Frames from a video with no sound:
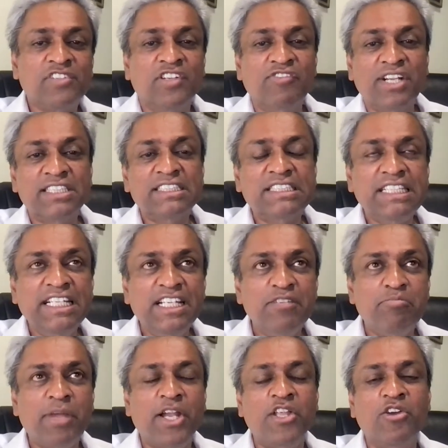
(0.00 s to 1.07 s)
we are
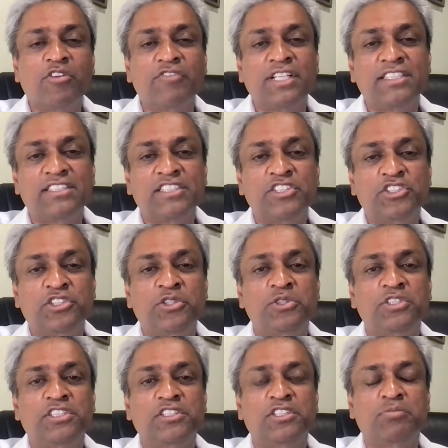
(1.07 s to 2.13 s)
seeing many of these
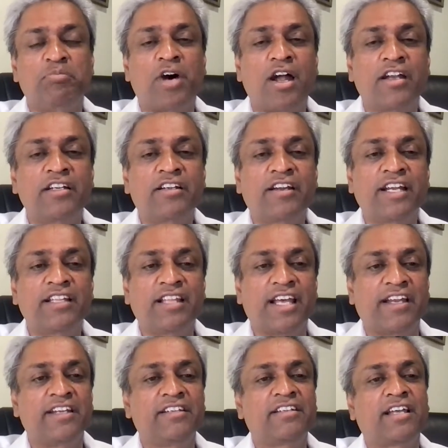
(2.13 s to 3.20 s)
institutions monitoring their
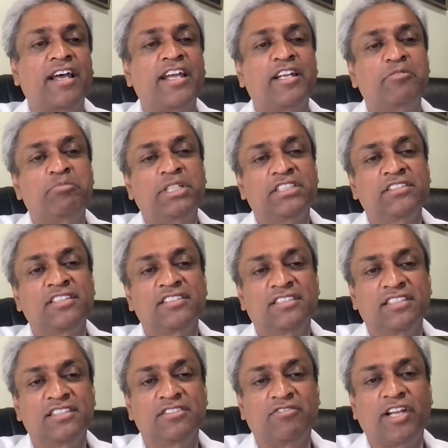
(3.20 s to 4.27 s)
entire
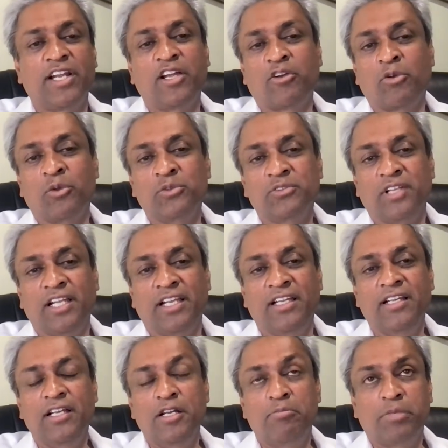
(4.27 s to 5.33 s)
businesses very closely,
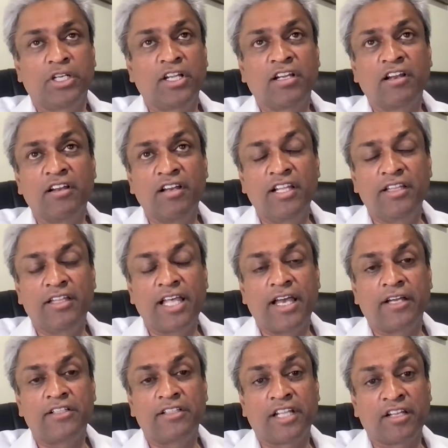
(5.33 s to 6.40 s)
particularly
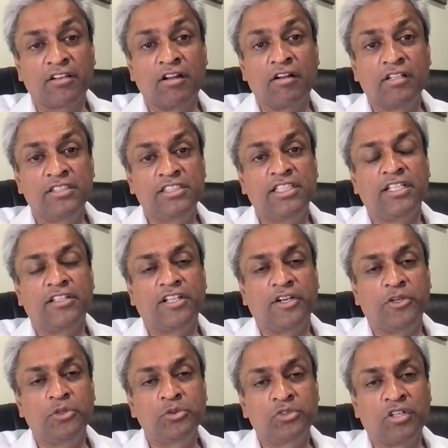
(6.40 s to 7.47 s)
their technology and their
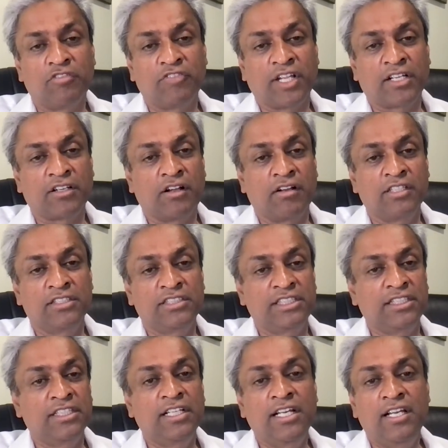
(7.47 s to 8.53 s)
use of
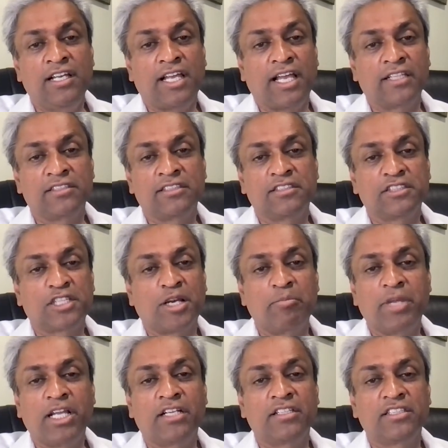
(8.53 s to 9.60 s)
technology as it's
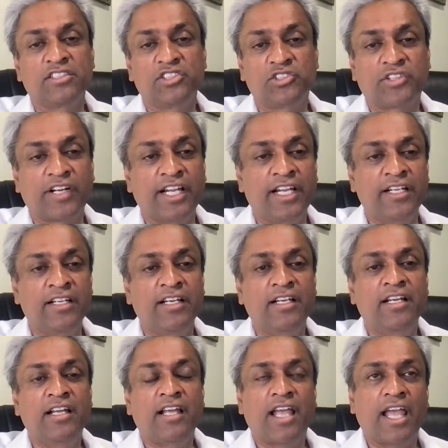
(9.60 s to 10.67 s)
coming under strain
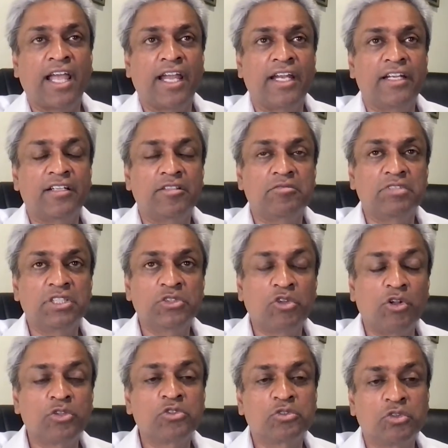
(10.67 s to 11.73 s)
and is
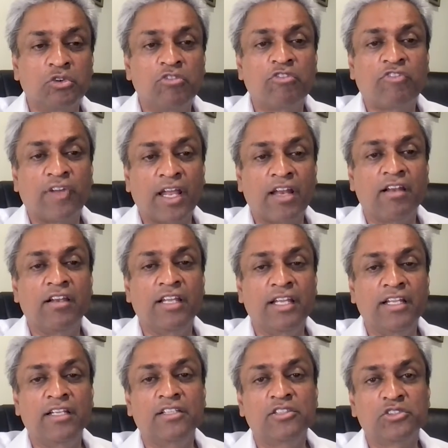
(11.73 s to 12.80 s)
also
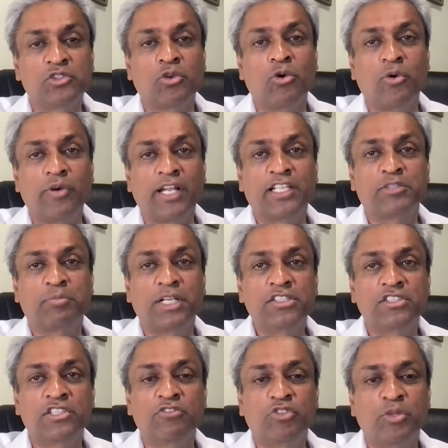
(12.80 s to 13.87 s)
fairly slow and
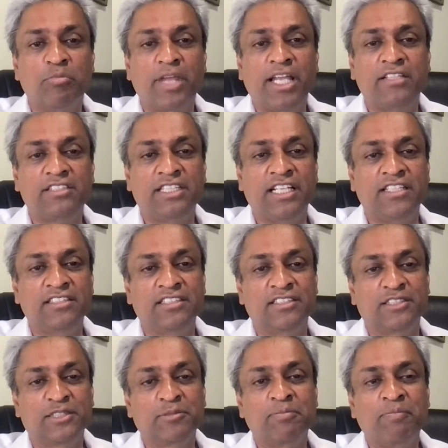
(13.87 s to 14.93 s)
expensive to make
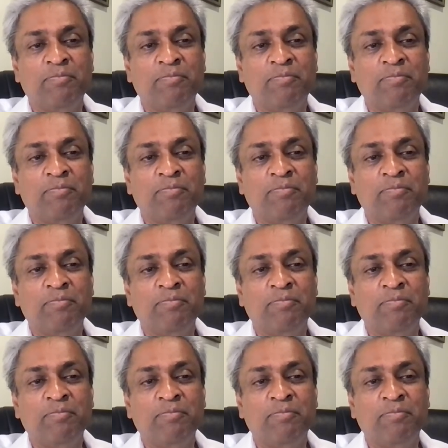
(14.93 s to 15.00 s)
changes.